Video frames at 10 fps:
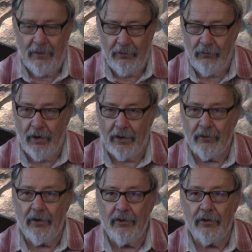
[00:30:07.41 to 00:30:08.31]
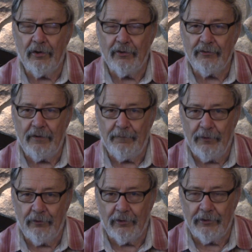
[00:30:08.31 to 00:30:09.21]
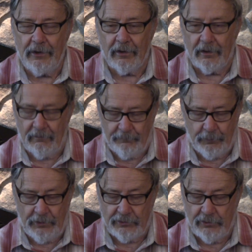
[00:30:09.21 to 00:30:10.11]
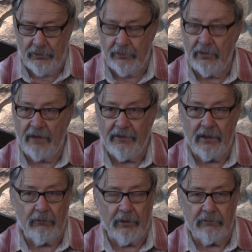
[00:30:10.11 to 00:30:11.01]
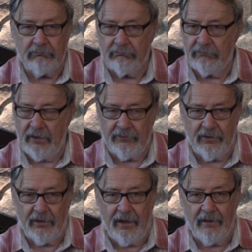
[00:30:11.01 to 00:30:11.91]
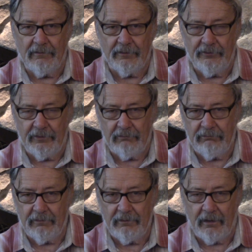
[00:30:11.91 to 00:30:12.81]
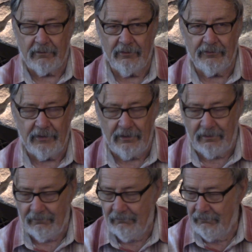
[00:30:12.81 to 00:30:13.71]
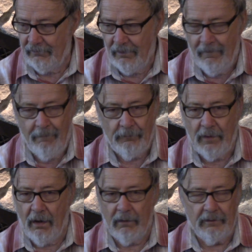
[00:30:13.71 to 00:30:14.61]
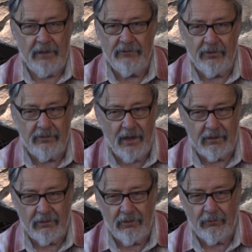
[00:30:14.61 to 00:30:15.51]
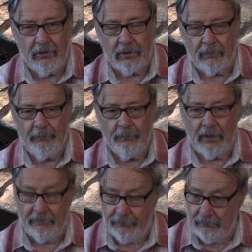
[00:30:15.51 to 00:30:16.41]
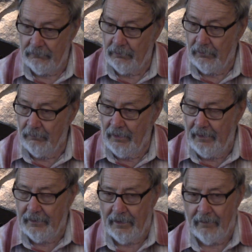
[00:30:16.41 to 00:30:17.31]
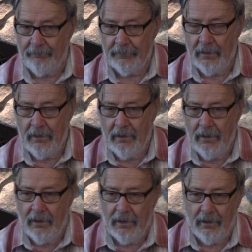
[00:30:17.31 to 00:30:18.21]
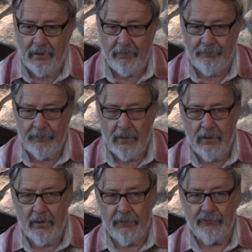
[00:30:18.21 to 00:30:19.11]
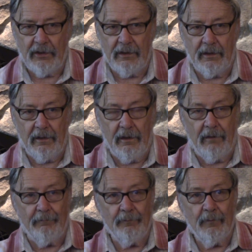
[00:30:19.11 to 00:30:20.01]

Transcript: you're gonna see fewer deer, and pretty soon nothing with decent antlers, you're not gonna see, you know, that's just not gonna work. But if you don't mind that, sitting in a,